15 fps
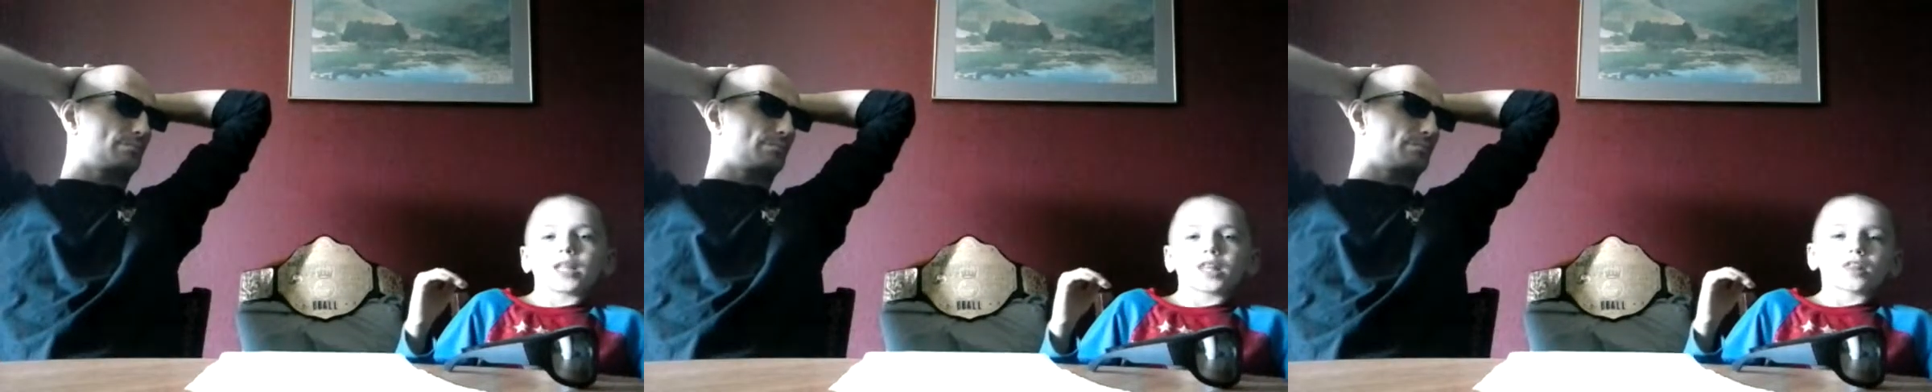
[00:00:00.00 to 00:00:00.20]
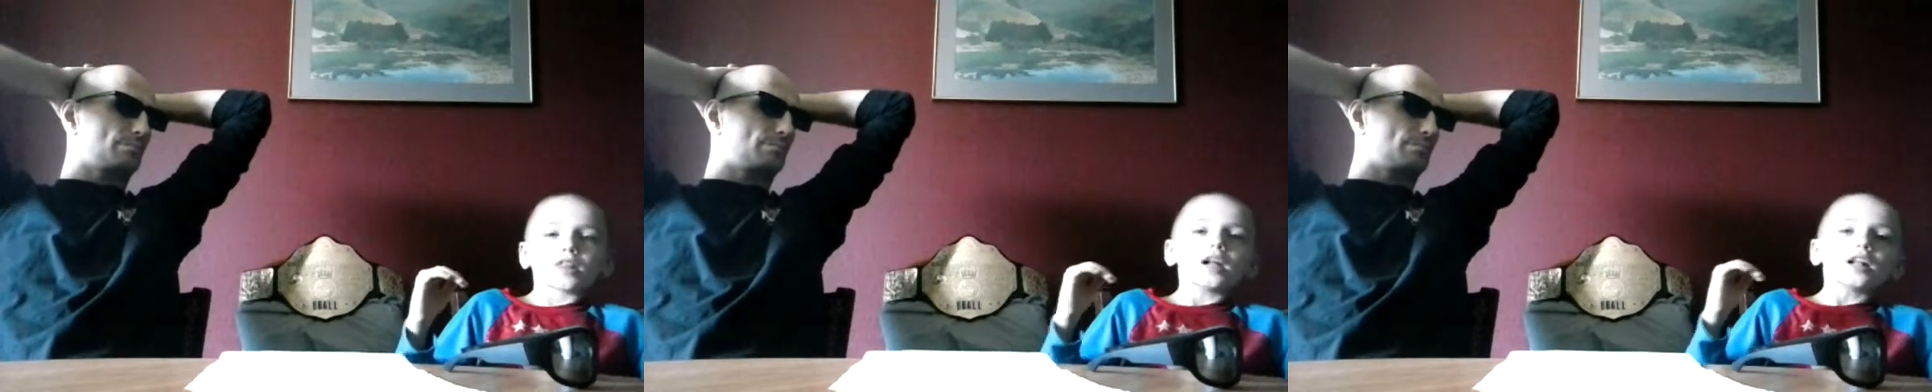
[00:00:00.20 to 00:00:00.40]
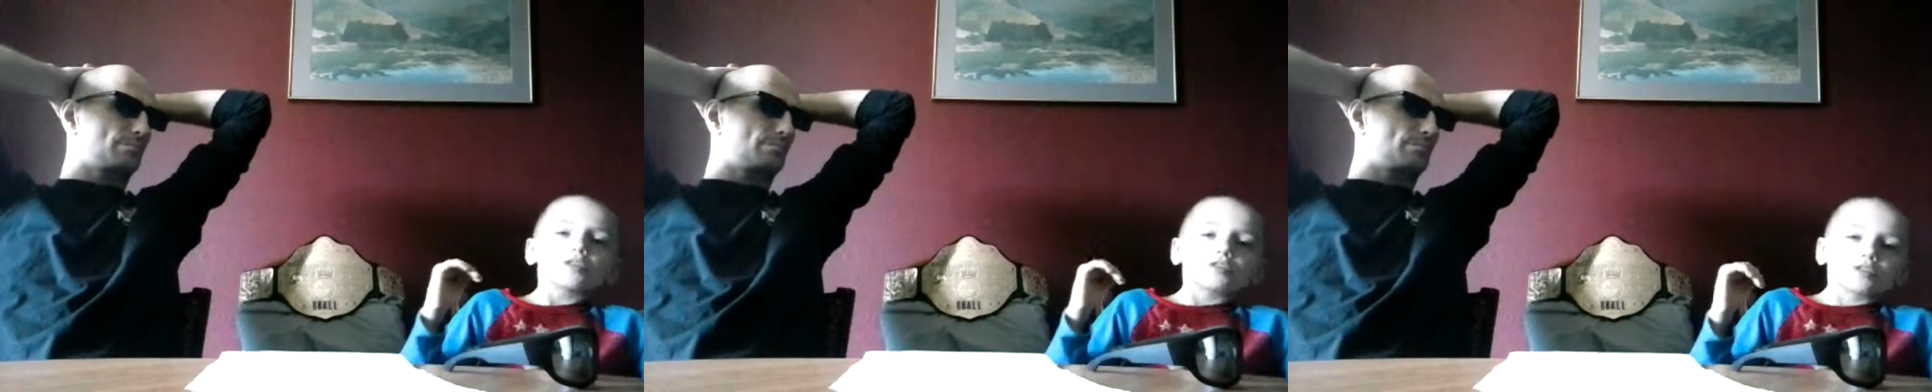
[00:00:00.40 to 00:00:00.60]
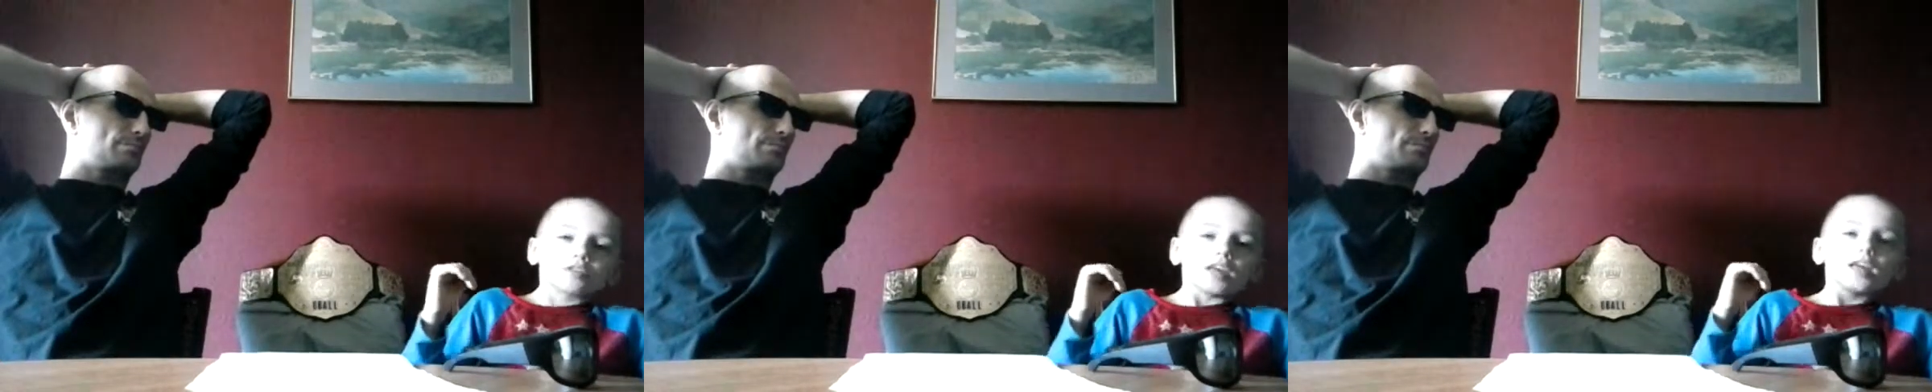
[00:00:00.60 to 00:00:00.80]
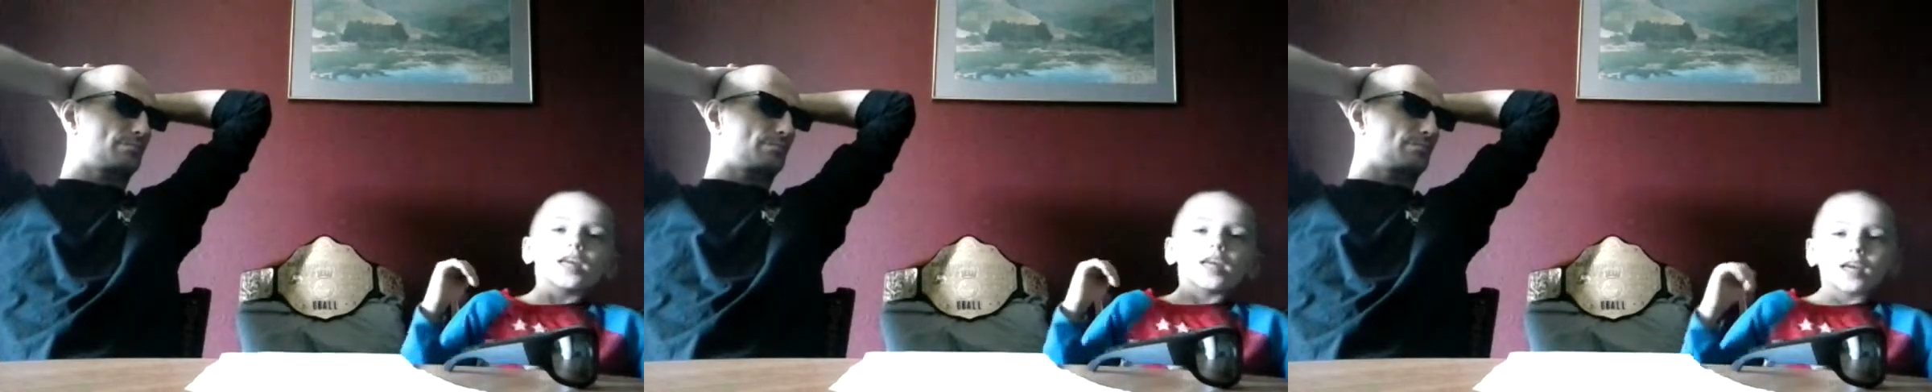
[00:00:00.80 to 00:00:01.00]
instead of
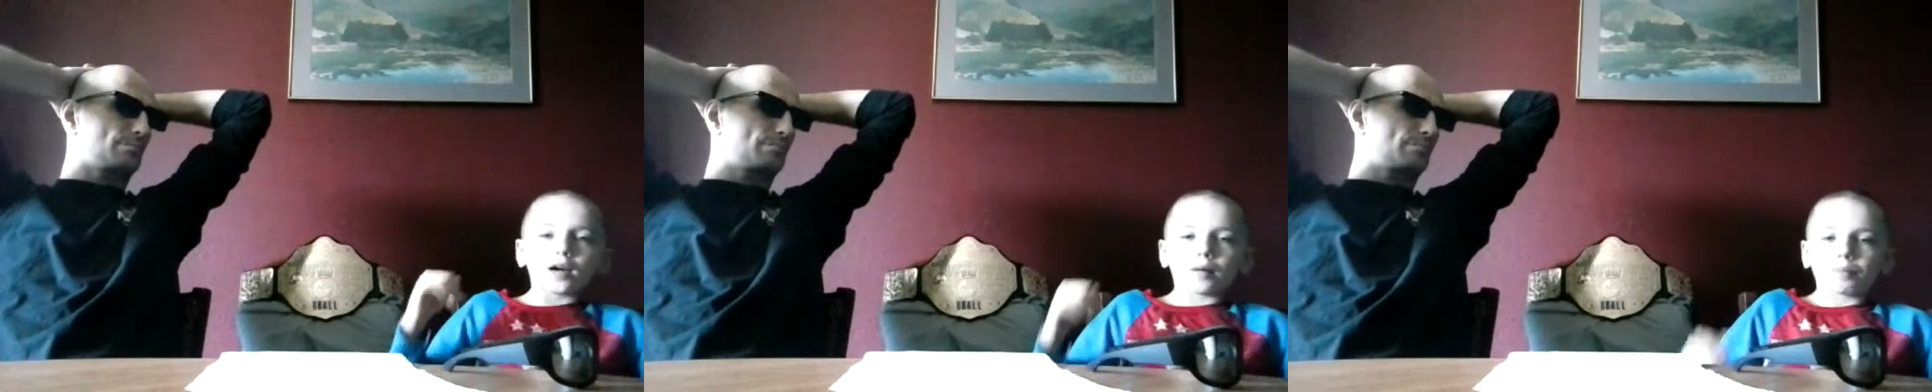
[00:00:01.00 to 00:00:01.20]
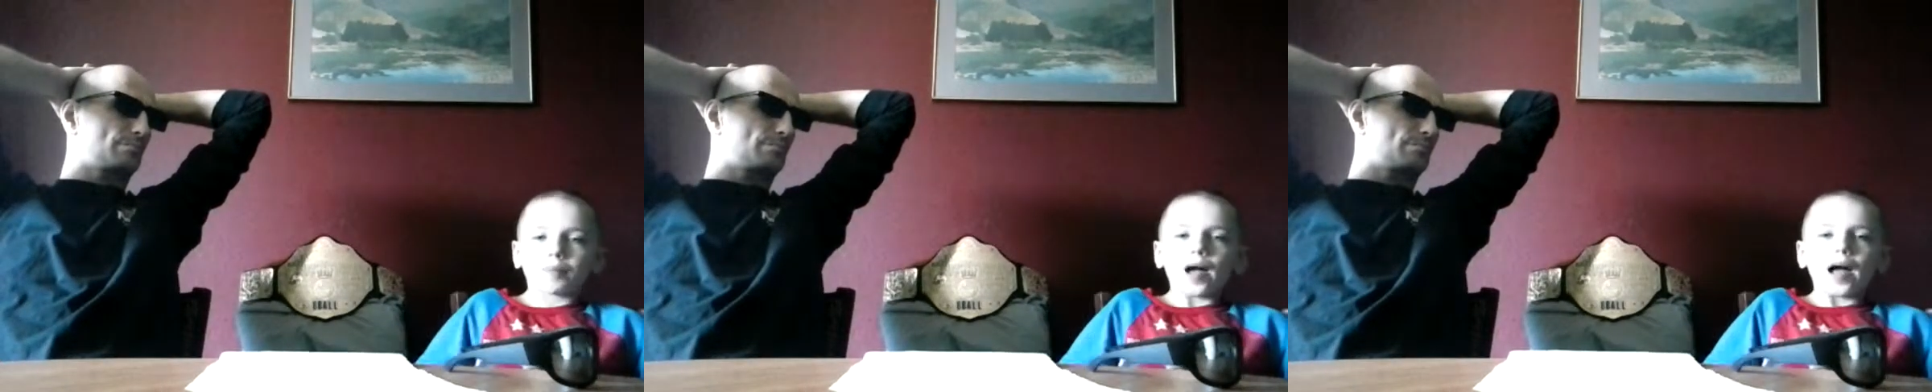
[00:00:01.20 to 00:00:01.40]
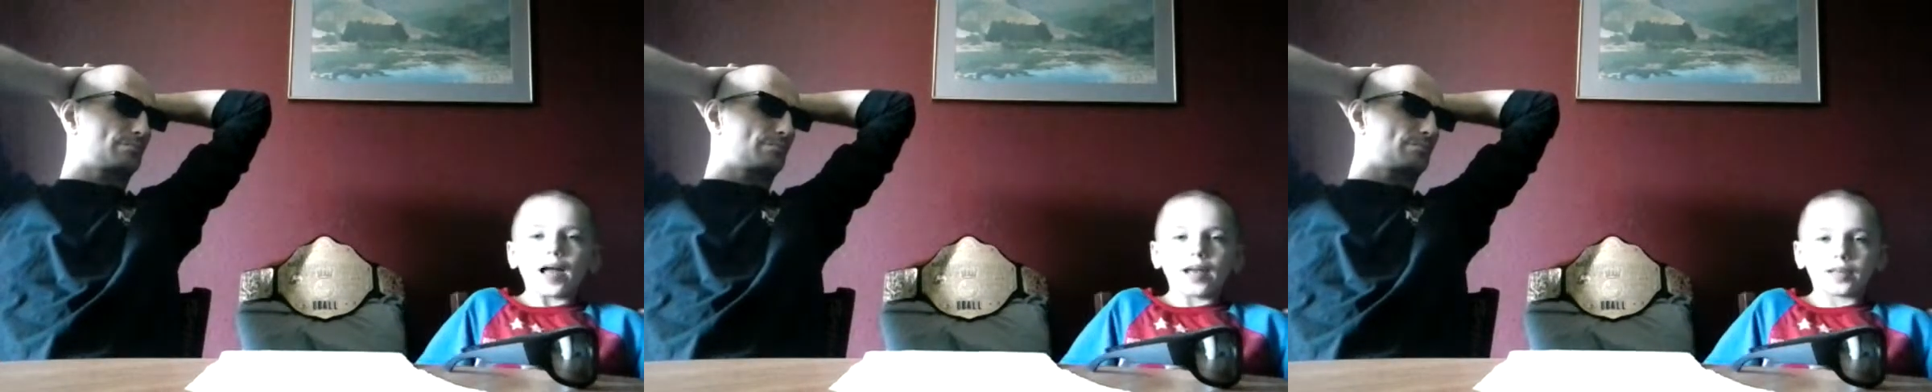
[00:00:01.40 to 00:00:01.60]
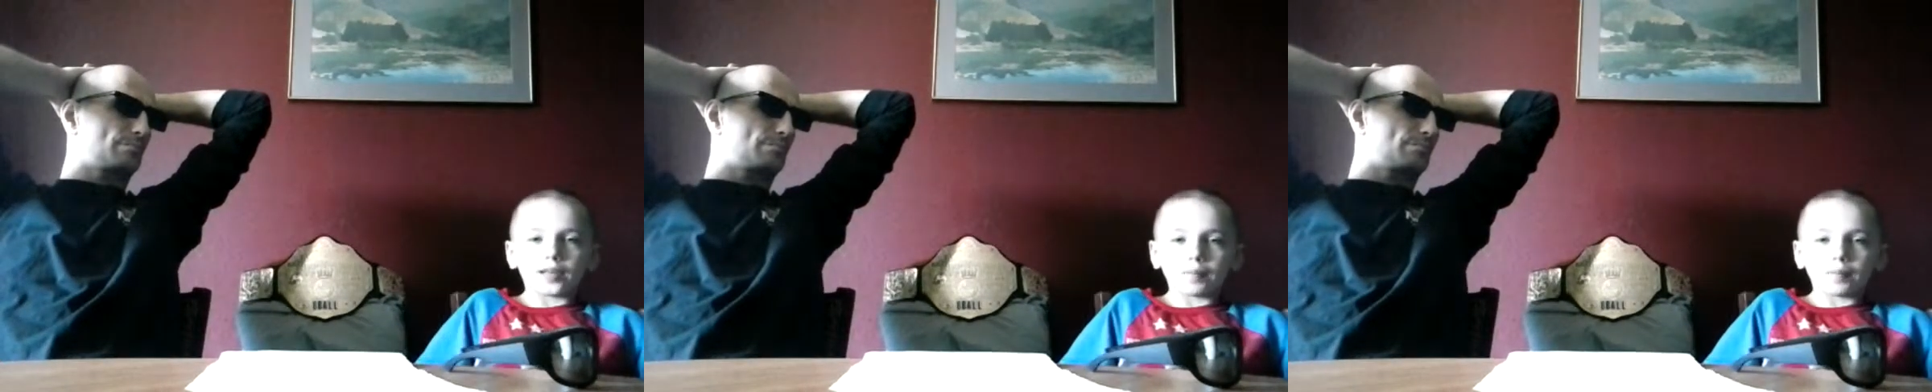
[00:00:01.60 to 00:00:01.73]
sneaking up behind